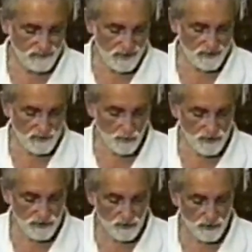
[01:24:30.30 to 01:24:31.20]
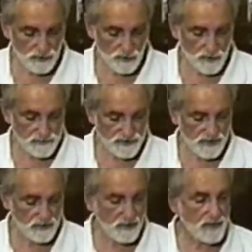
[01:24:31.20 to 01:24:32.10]
And his works are called the Corpus
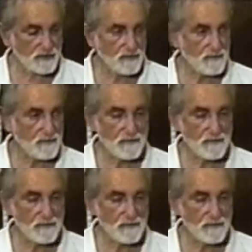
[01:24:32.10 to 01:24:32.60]
Areopagiticum.